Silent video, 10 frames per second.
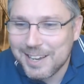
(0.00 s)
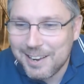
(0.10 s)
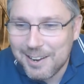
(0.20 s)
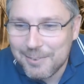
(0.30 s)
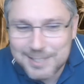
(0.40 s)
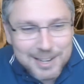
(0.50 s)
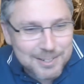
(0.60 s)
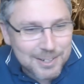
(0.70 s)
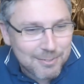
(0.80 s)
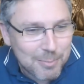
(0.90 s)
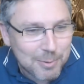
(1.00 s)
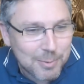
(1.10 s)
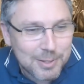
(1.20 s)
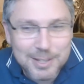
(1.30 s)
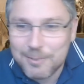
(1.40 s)
I love challenging Robert
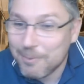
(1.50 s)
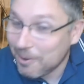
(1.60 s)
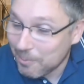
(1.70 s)
with tinfoil.